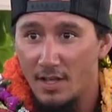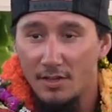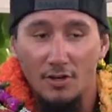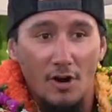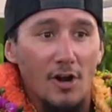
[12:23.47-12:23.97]

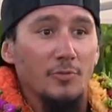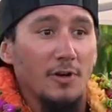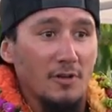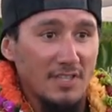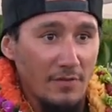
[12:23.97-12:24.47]
The
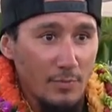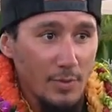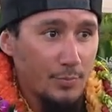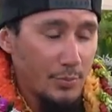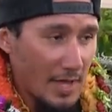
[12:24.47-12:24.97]
guardrails haven't,
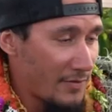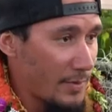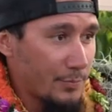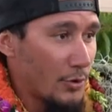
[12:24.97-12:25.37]
but, haven't been